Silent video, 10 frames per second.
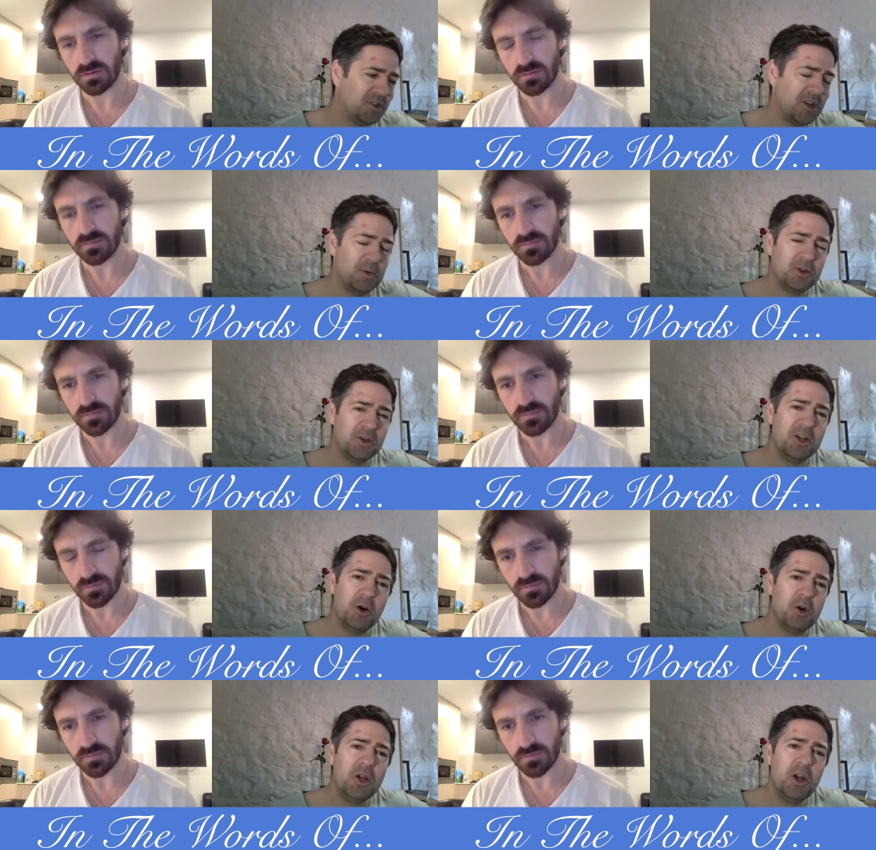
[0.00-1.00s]
Speaker 1: typically, you
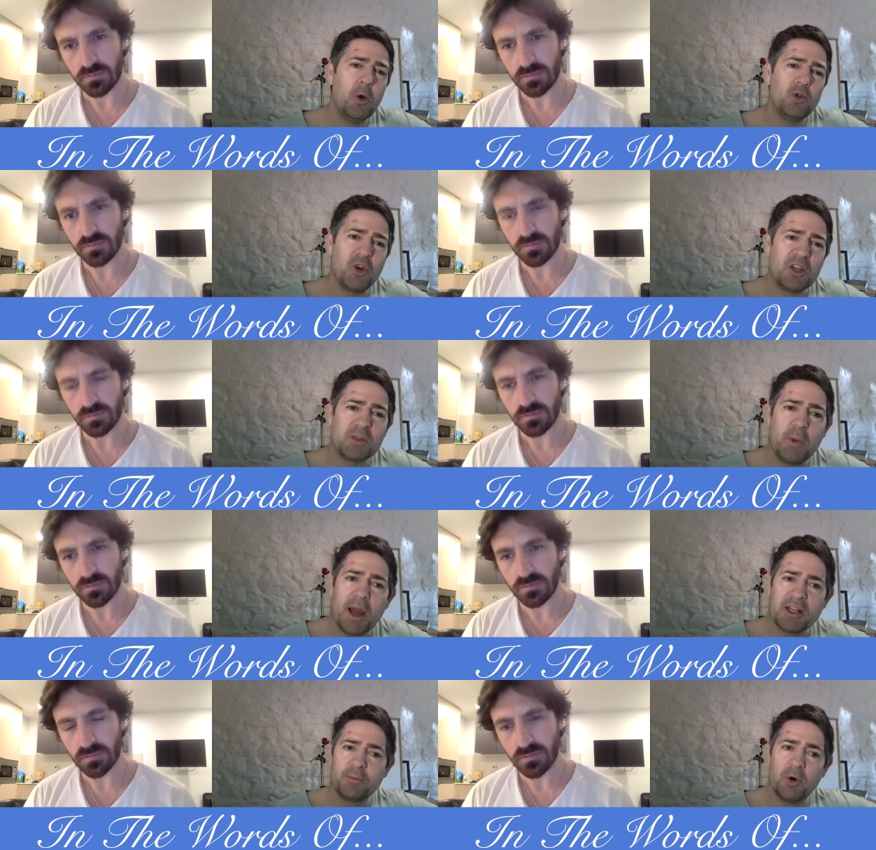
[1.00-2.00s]
know, you know what to
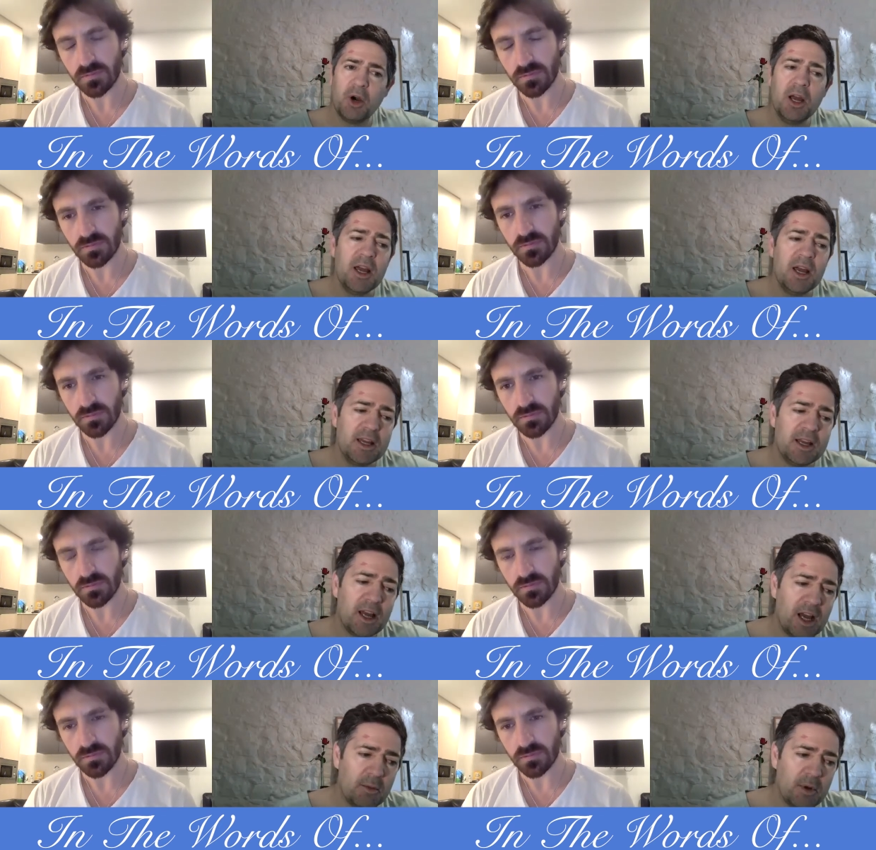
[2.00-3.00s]
expect. But
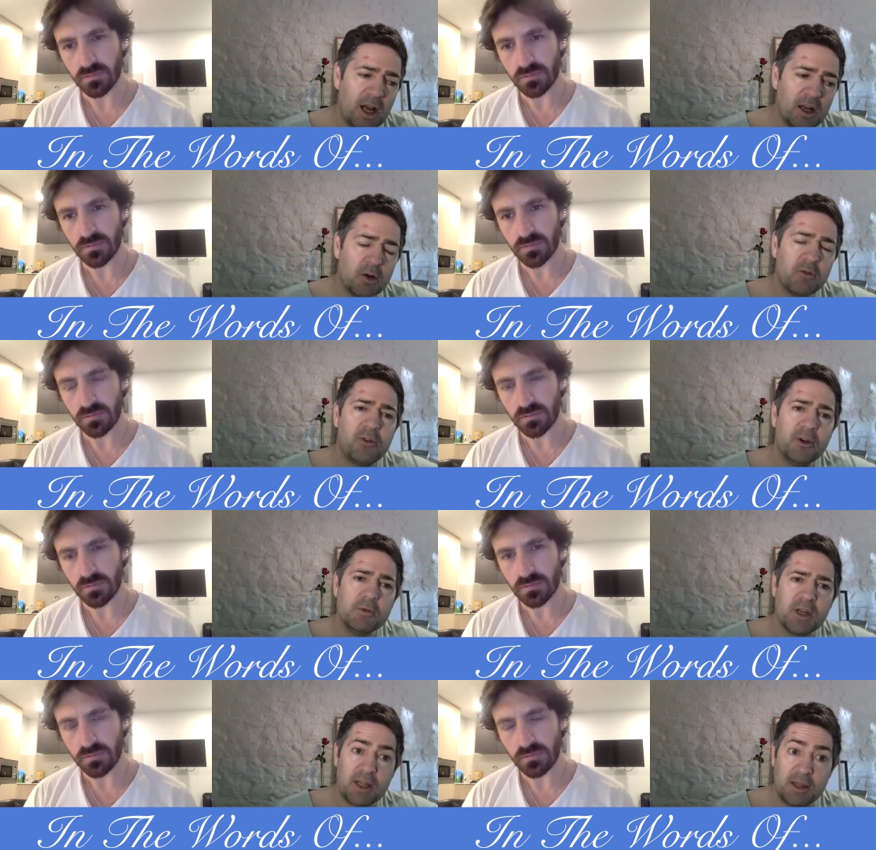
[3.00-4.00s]
I, I love
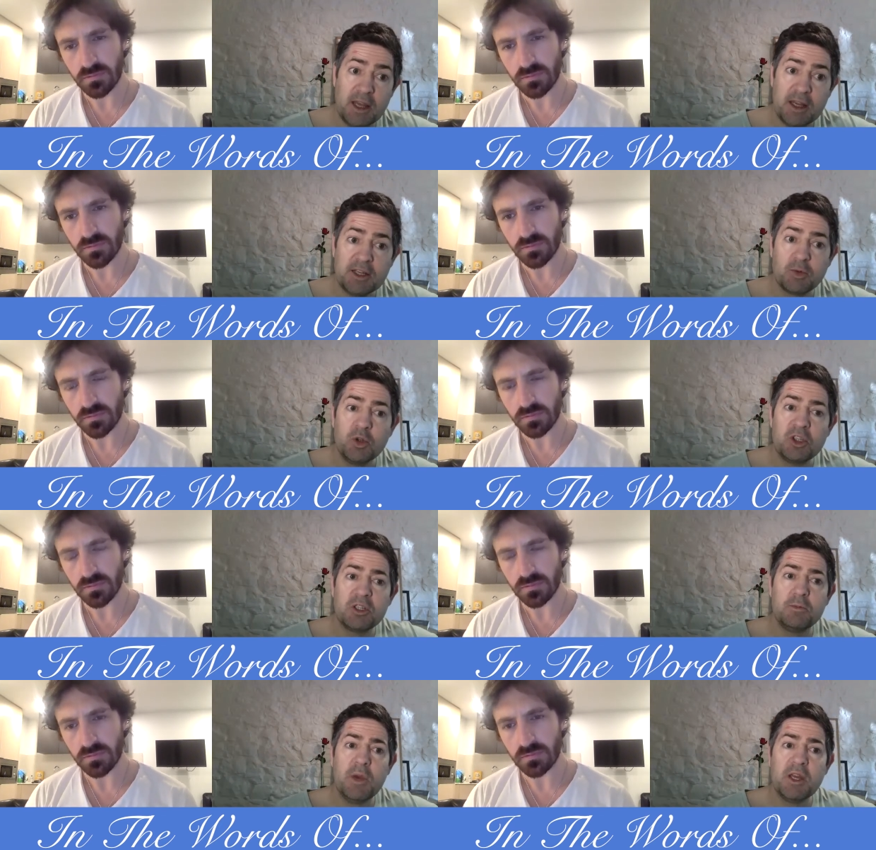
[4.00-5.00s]
films like this,
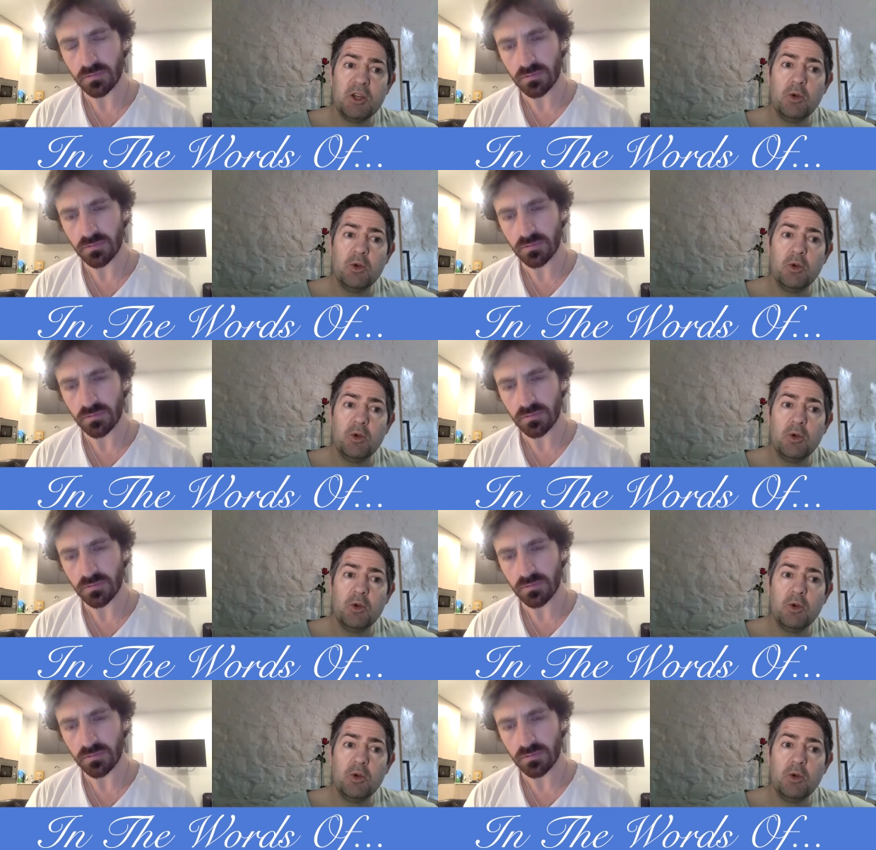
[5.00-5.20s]
which make